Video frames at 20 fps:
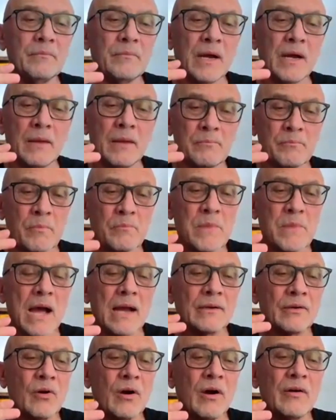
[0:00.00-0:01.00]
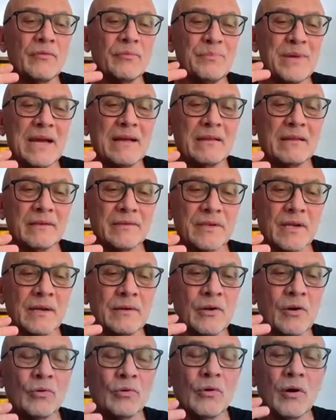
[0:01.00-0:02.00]
I'm knocked off balance. I
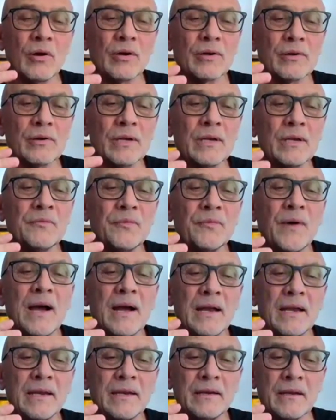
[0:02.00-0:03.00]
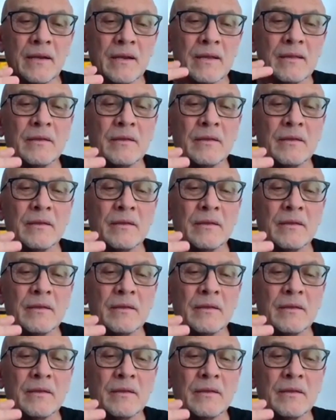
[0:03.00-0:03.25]
no longer can find